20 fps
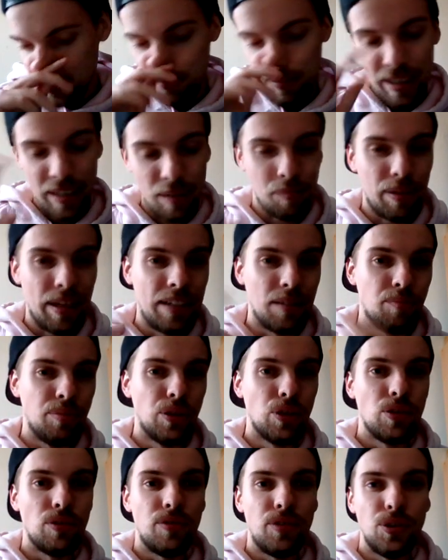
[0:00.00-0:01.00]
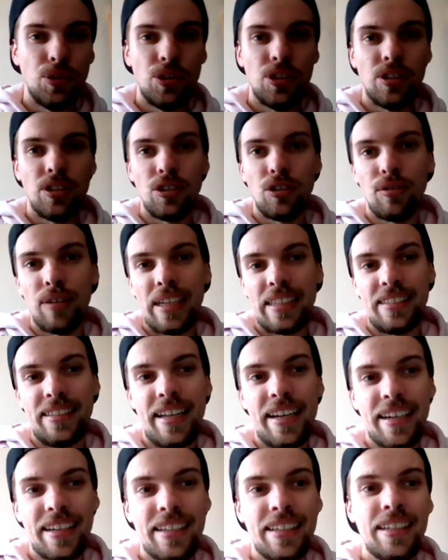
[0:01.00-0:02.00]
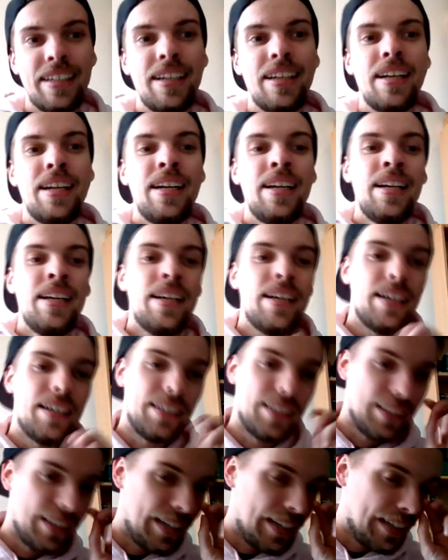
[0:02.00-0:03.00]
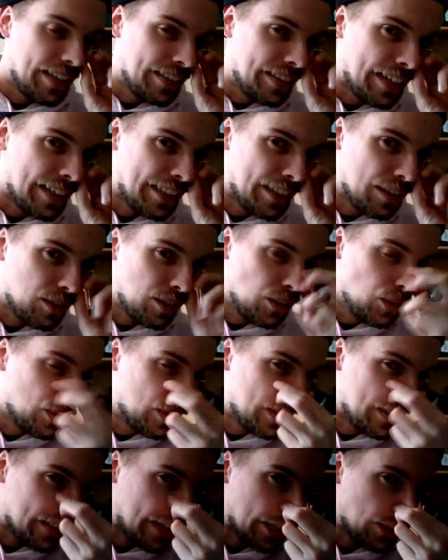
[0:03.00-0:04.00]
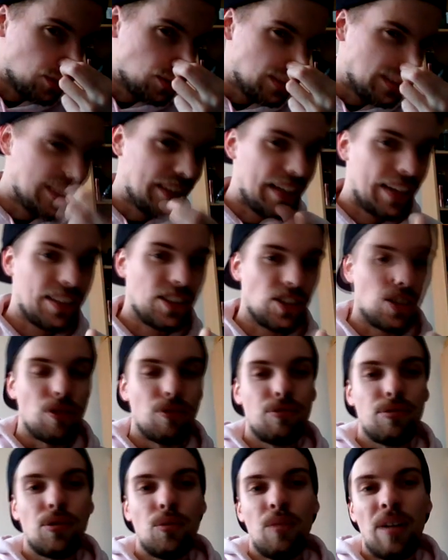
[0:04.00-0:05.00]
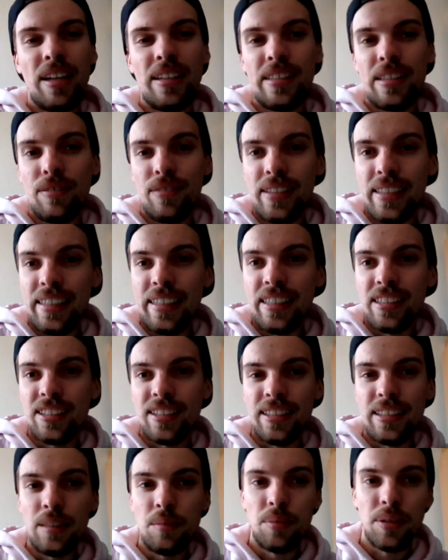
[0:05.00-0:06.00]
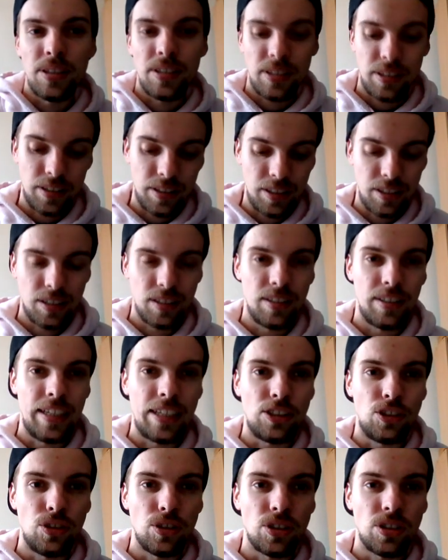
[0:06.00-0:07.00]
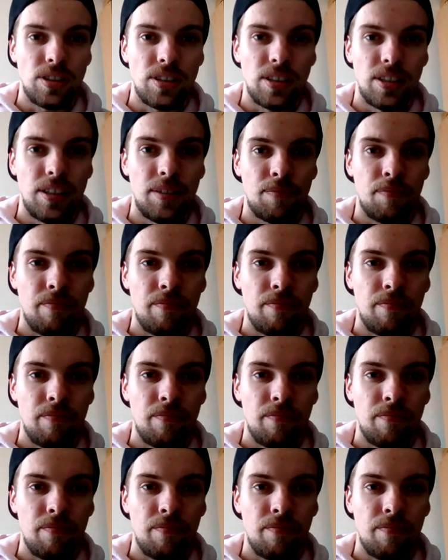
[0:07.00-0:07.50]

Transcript: Predaplant, Brilliant Fusion, Grass deck. And then you could actually get this off relatively easily, but let's just